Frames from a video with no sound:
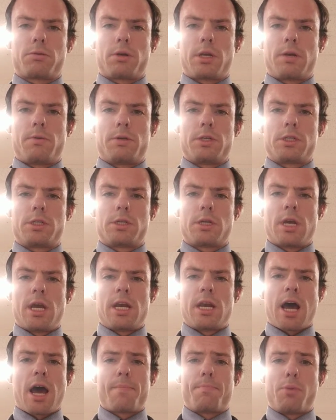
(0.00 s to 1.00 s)
where he was
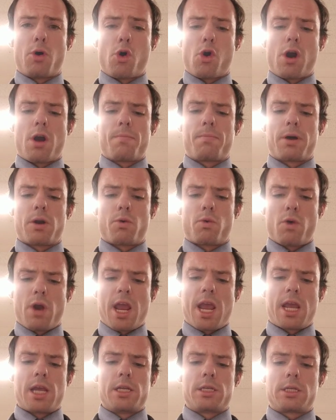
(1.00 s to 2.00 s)
not born but
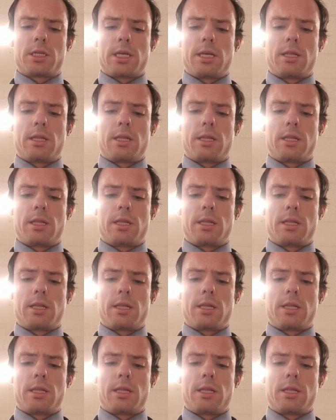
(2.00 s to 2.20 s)
raised.